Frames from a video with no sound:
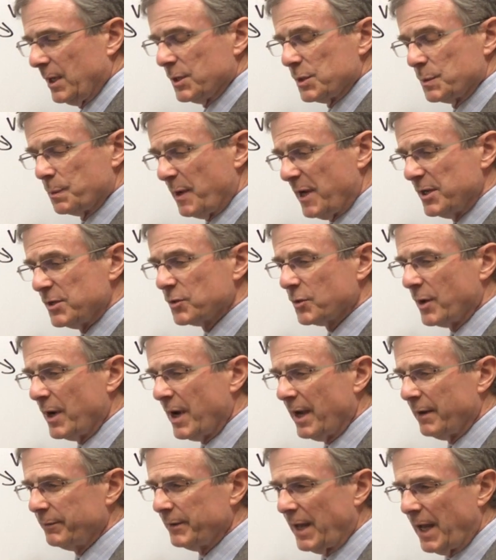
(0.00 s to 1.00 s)

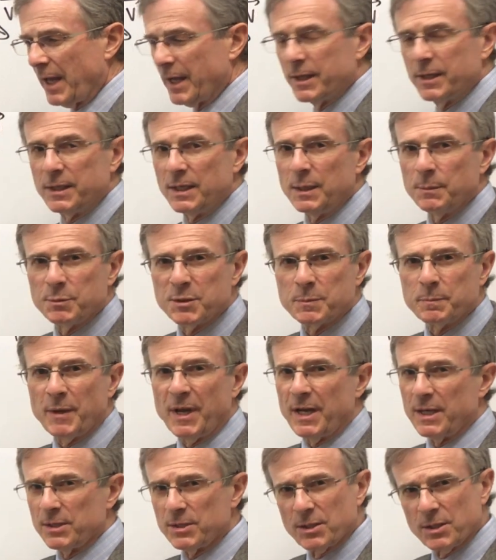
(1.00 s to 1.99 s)
spacecraft out in deep
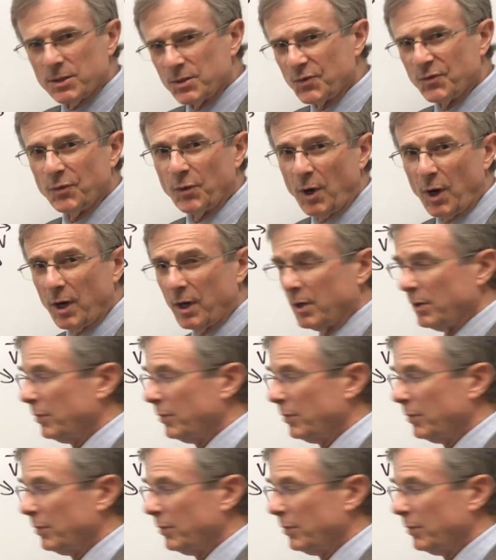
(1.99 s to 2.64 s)
space that's far